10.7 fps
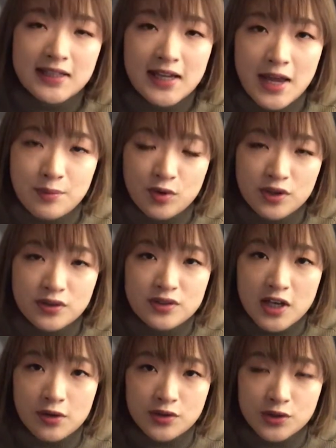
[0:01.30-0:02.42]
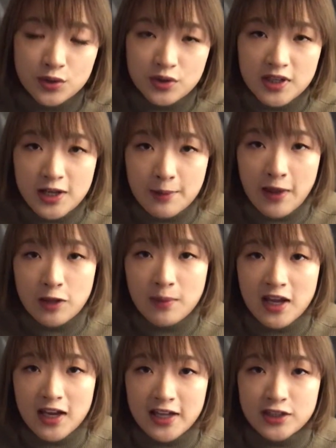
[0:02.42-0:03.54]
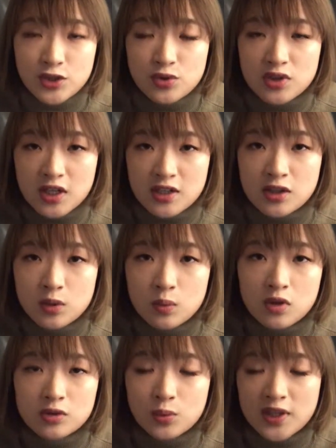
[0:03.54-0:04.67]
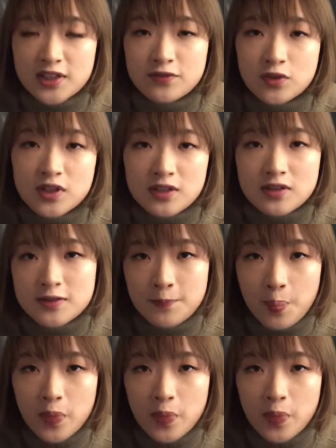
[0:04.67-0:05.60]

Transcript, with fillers: Today I'm going to tell a story about my attitude changing toward gratefulness.